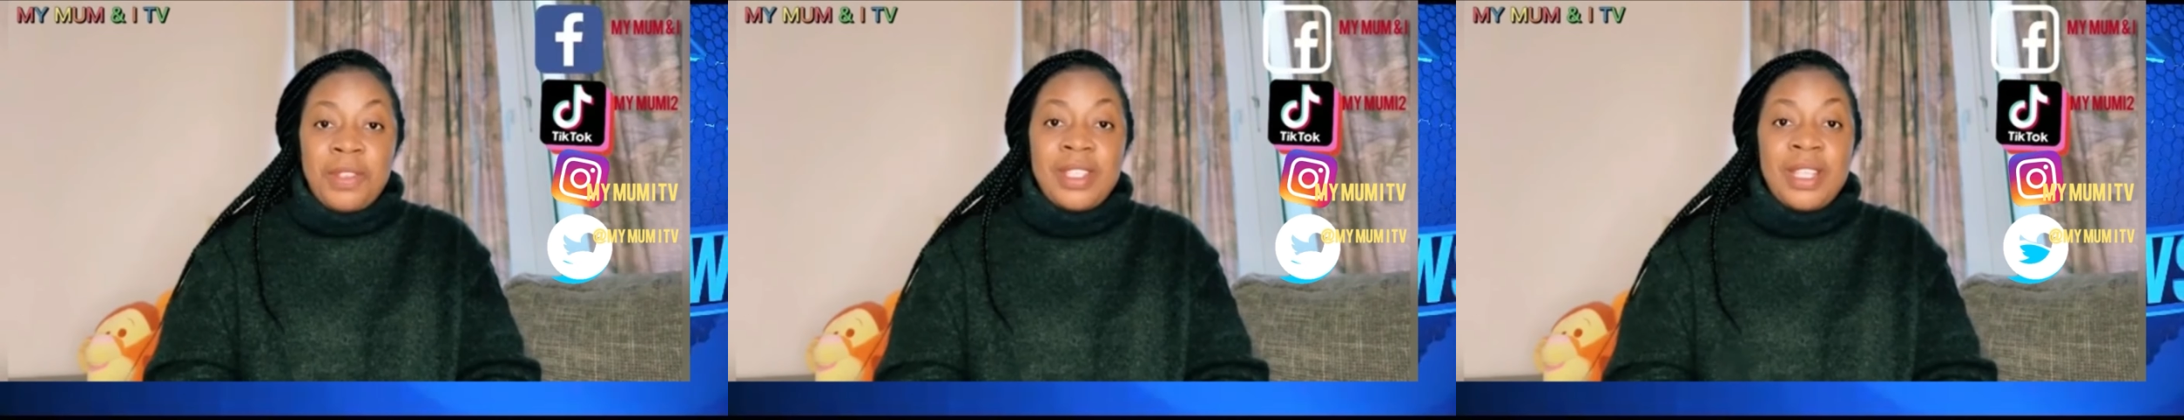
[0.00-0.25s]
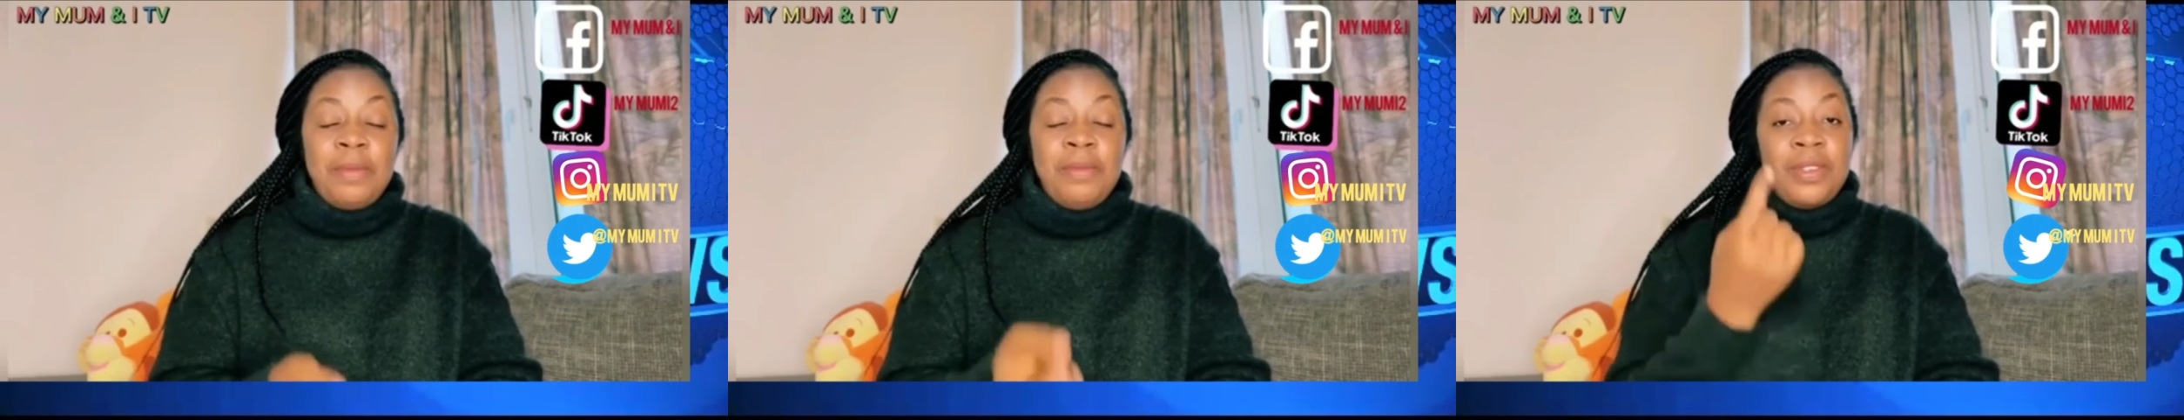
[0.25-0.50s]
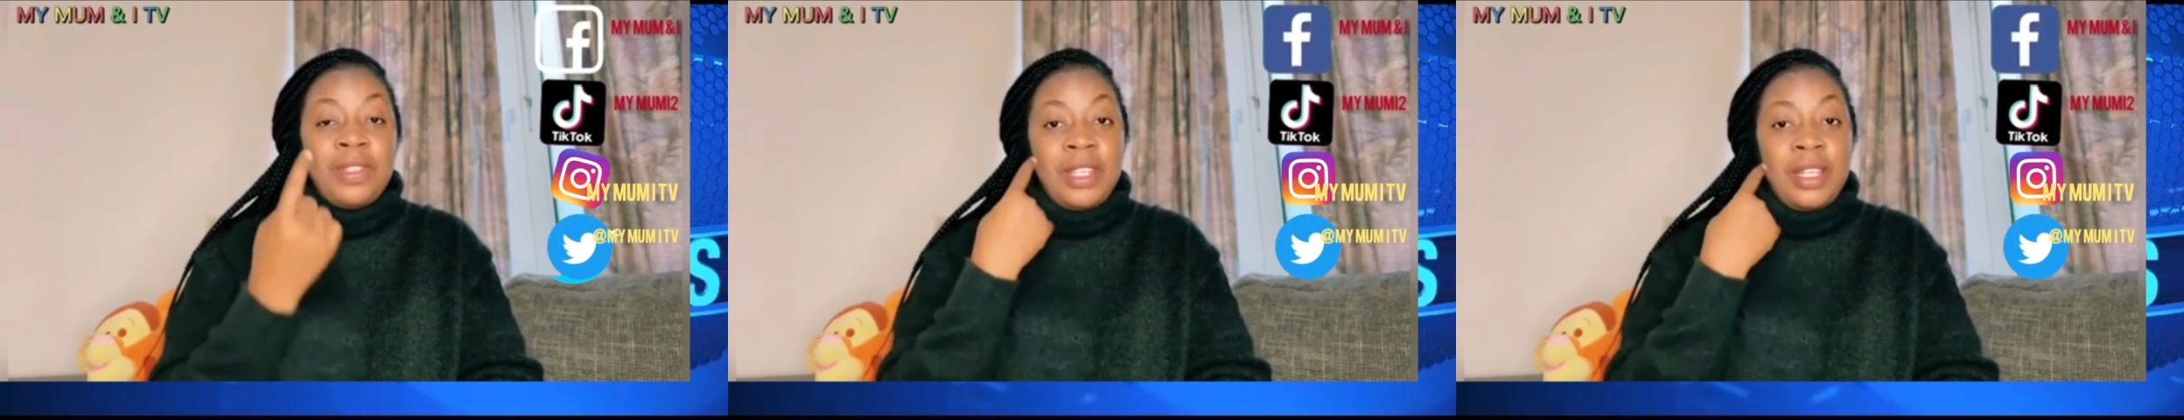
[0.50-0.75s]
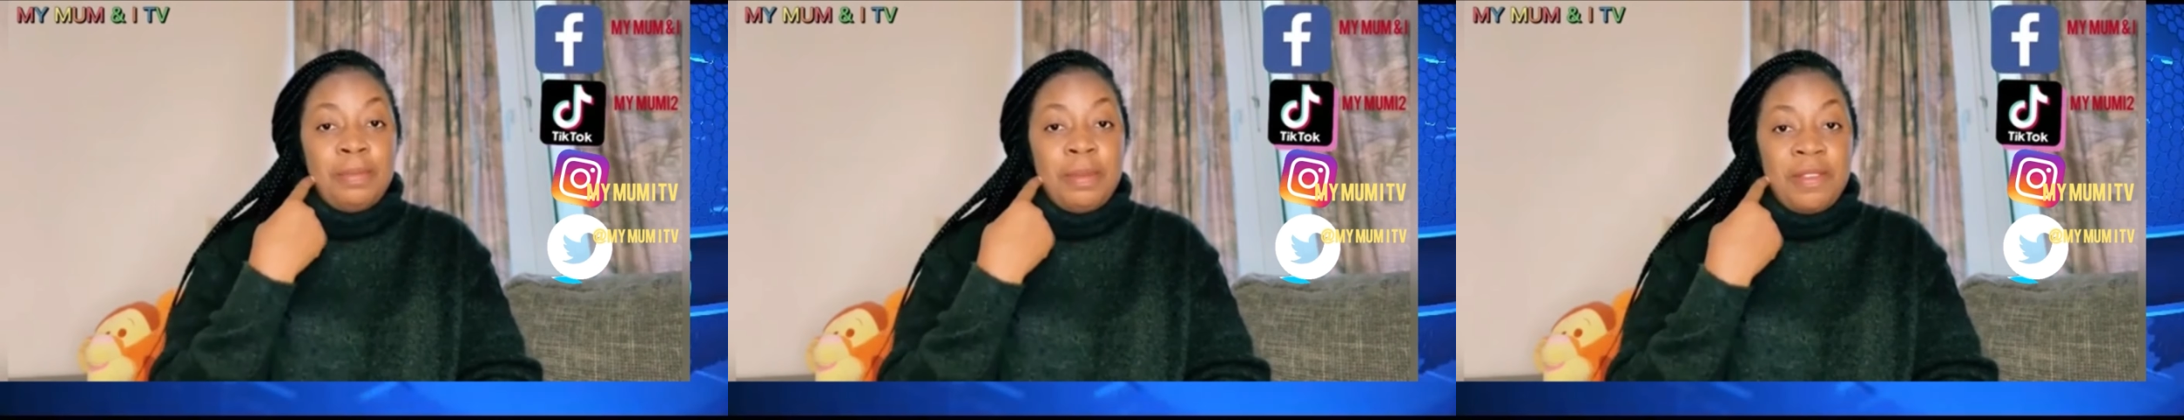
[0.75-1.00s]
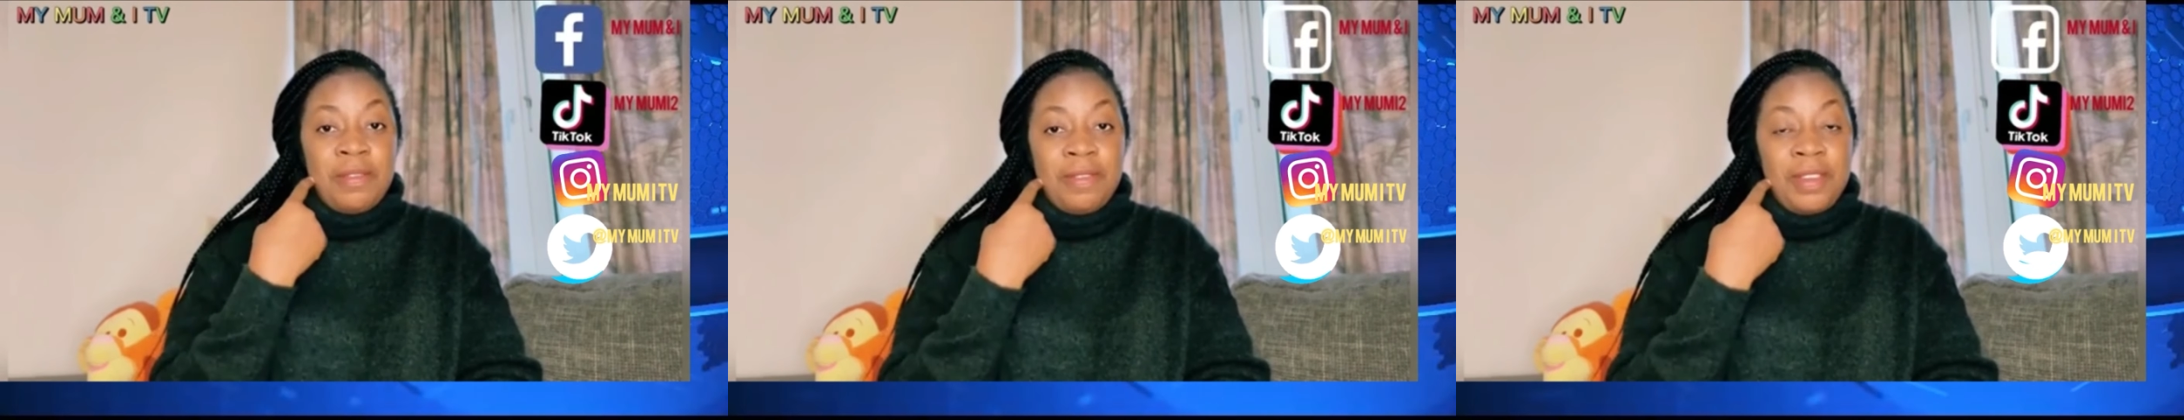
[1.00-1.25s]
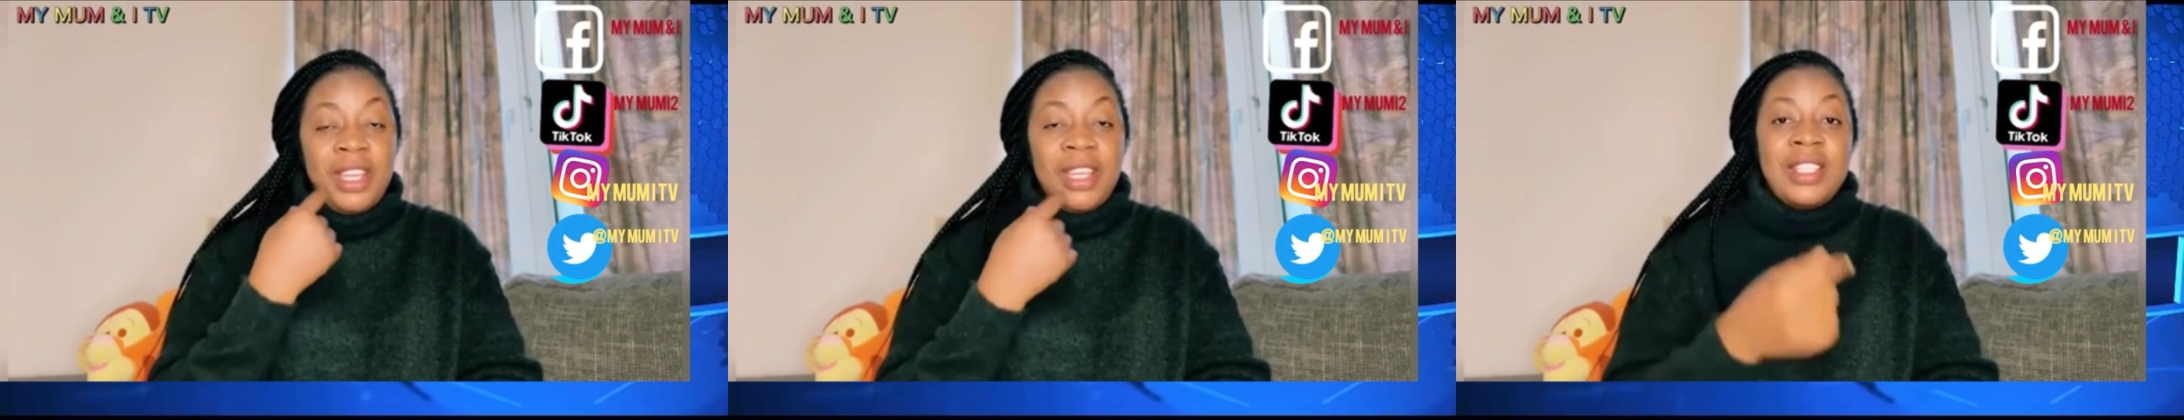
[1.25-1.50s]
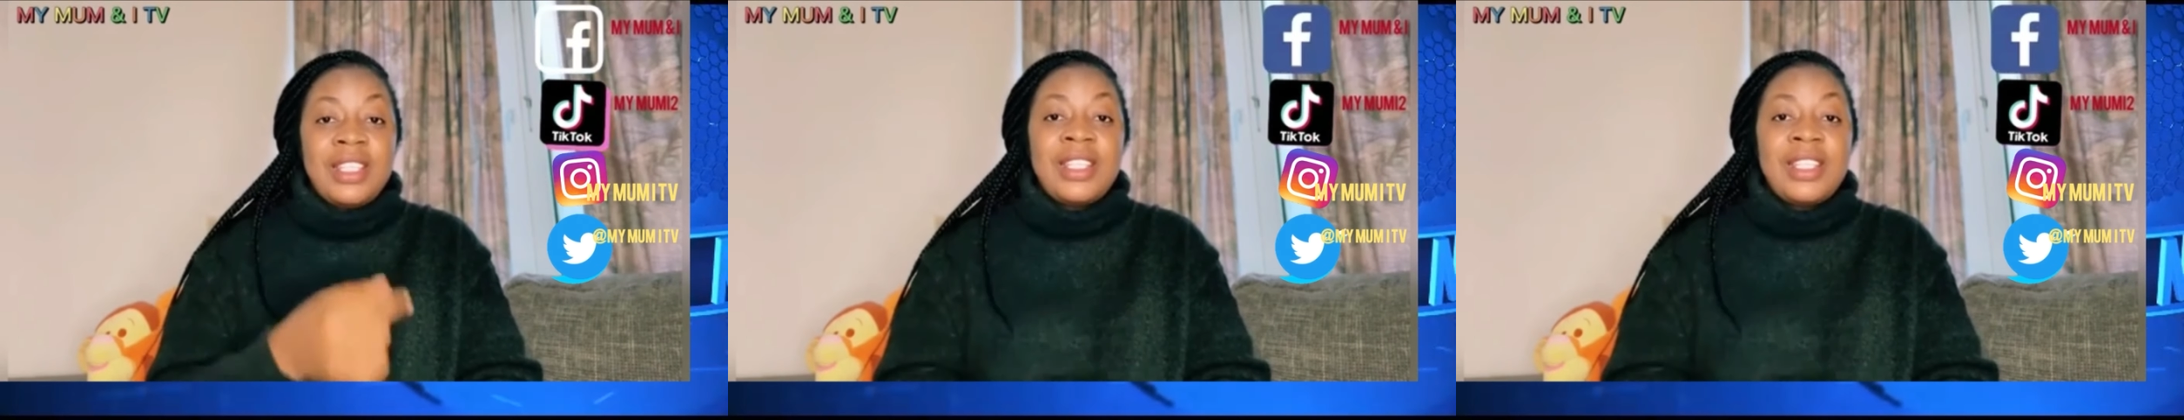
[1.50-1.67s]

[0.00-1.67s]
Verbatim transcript: This will motivate them.